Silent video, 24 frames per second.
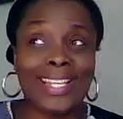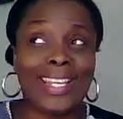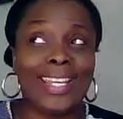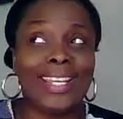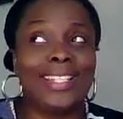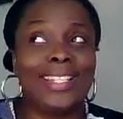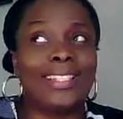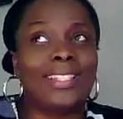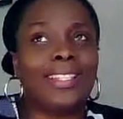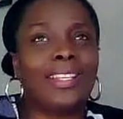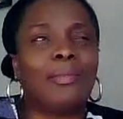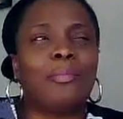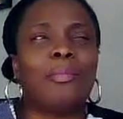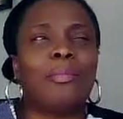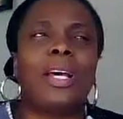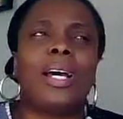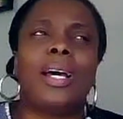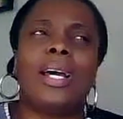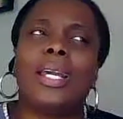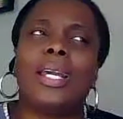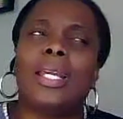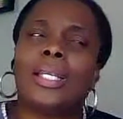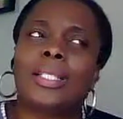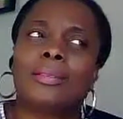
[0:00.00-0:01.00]
turns, I'm
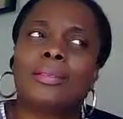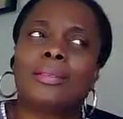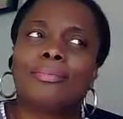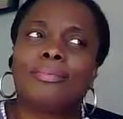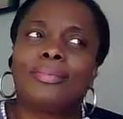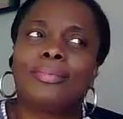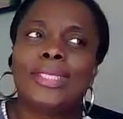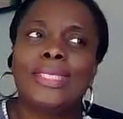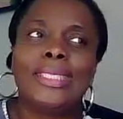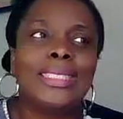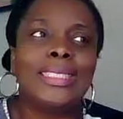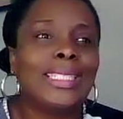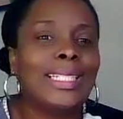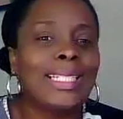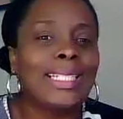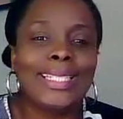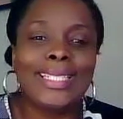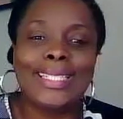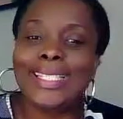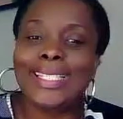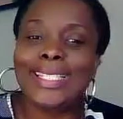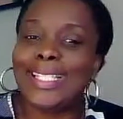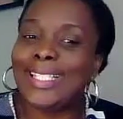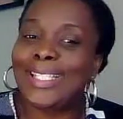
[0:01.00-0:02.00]
like,
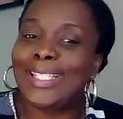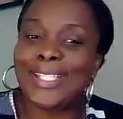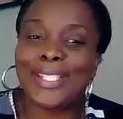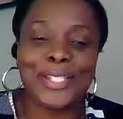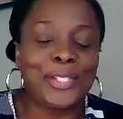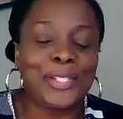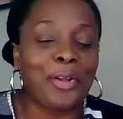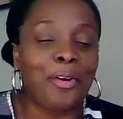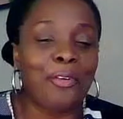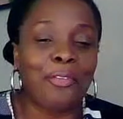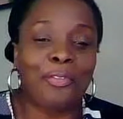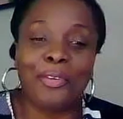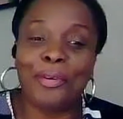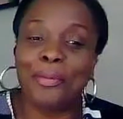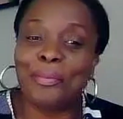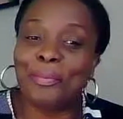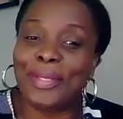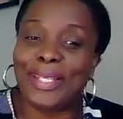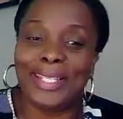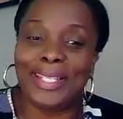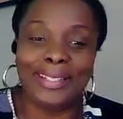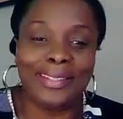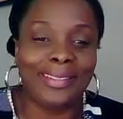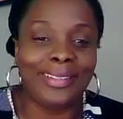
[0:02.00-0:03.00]
this is not for
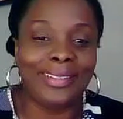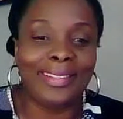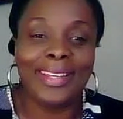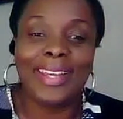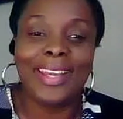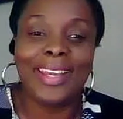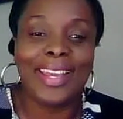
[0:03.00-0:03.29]
me.